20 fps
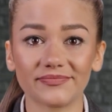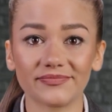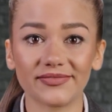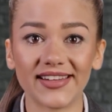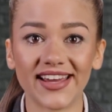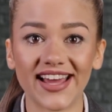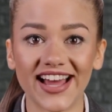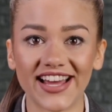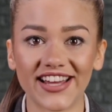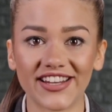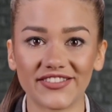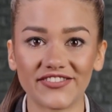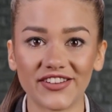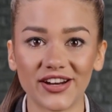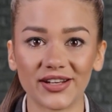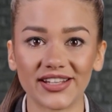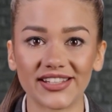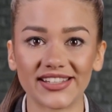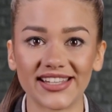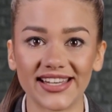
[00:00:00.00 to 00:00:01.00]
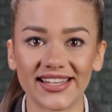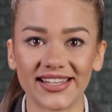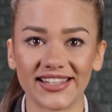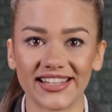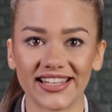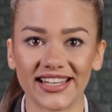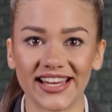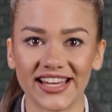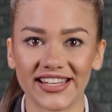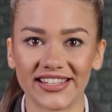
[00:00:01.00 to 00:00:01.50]
Higher
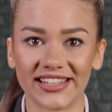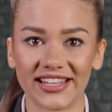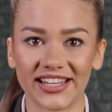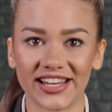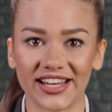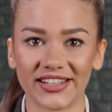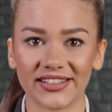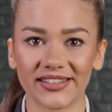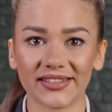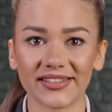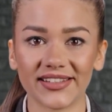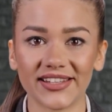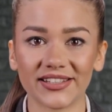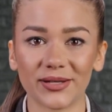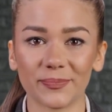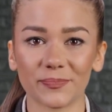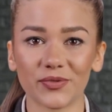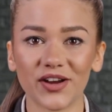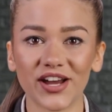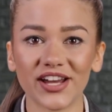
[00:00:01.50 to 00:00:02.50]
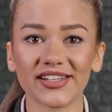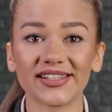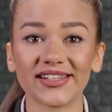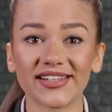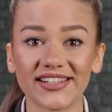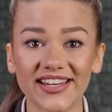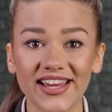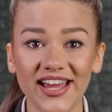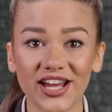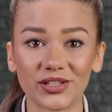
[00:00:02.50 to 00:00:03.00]
volatility indicates that the price of
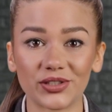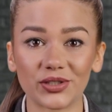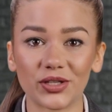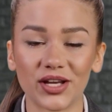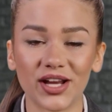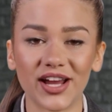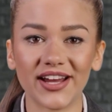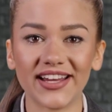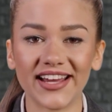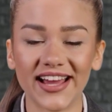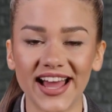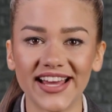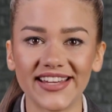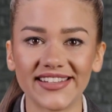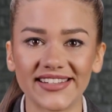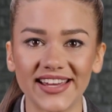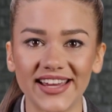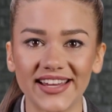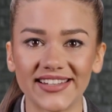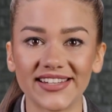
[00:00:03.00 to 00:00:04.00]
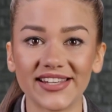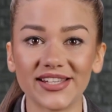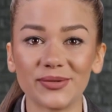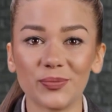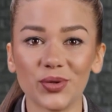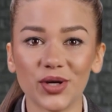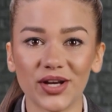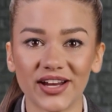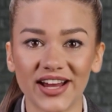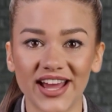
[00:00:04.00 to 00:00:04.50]
the underlying asset is
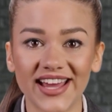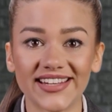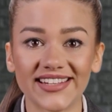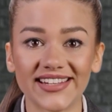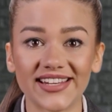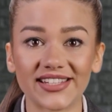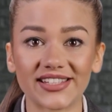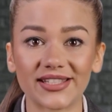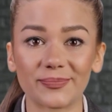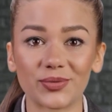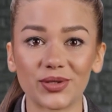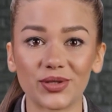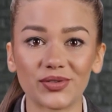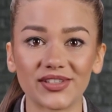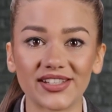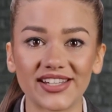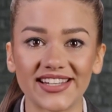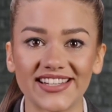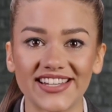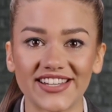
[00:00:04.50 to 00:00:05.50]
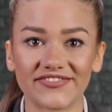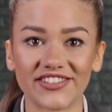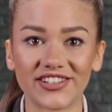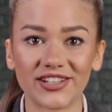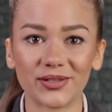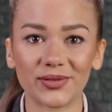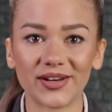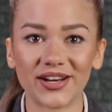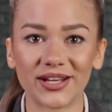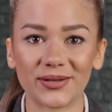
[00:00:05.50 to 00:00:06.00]
more likely to move
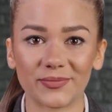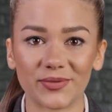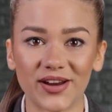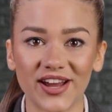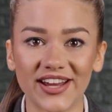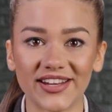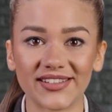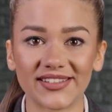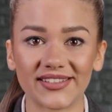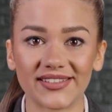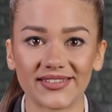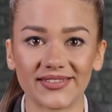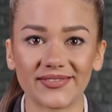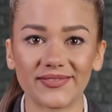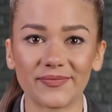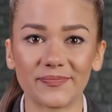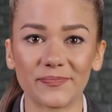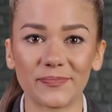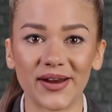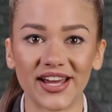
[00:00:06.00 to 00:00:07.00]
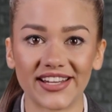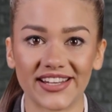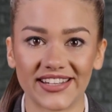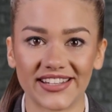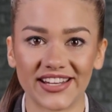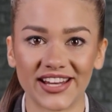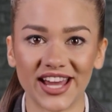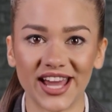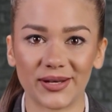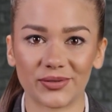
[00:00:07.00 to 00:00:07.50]
significantly in price, making
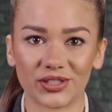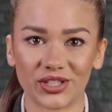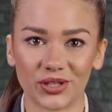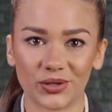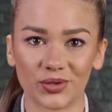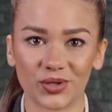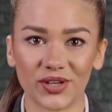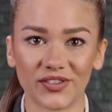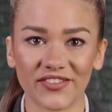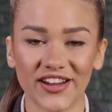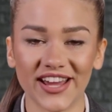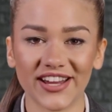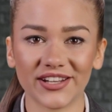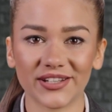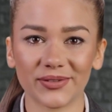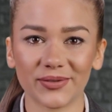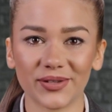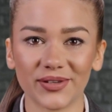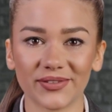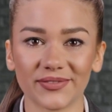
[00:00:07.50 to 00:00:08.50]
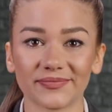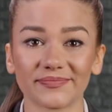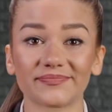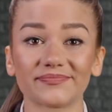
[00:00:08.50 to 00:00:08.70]
the option more valuable.